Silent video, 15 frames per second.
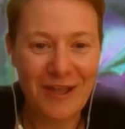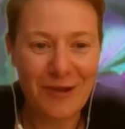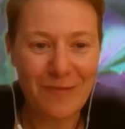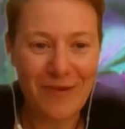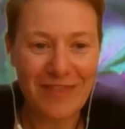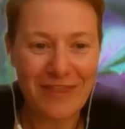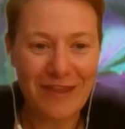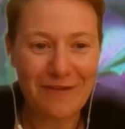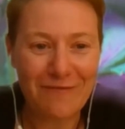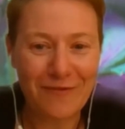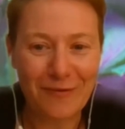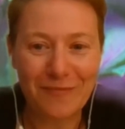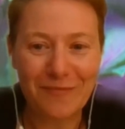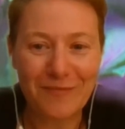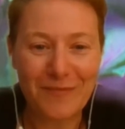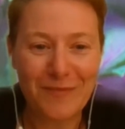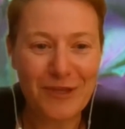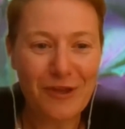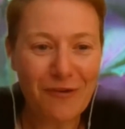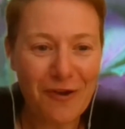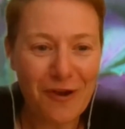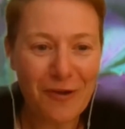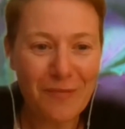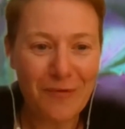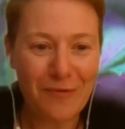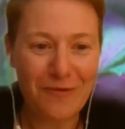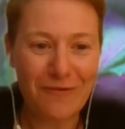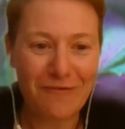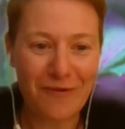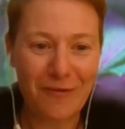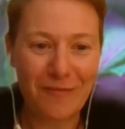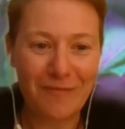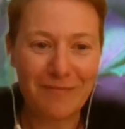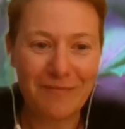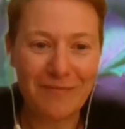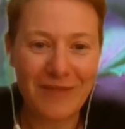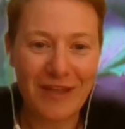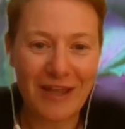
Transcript: whether from Europe or from